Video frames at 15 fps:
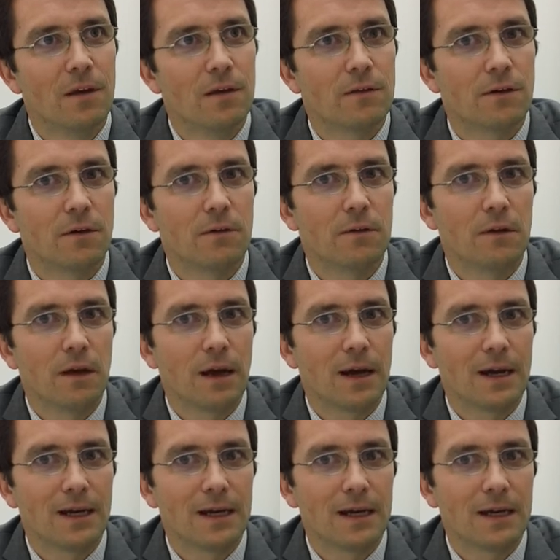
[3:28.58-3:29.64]
So
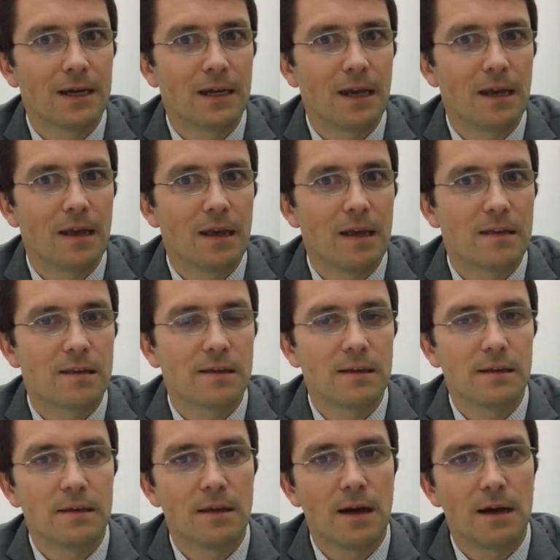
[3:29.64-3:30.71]
it's
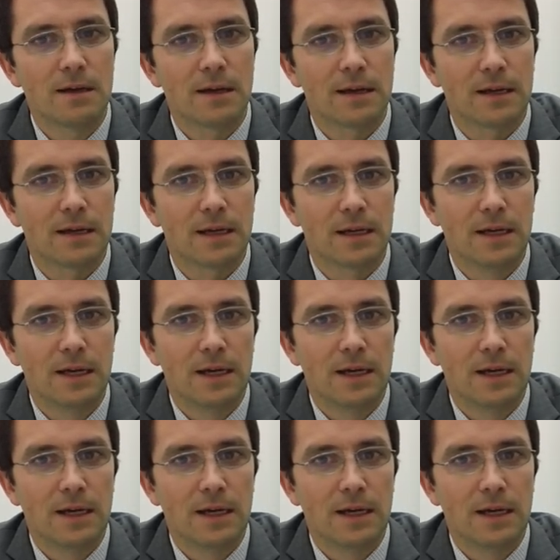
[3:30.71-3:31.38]
still not a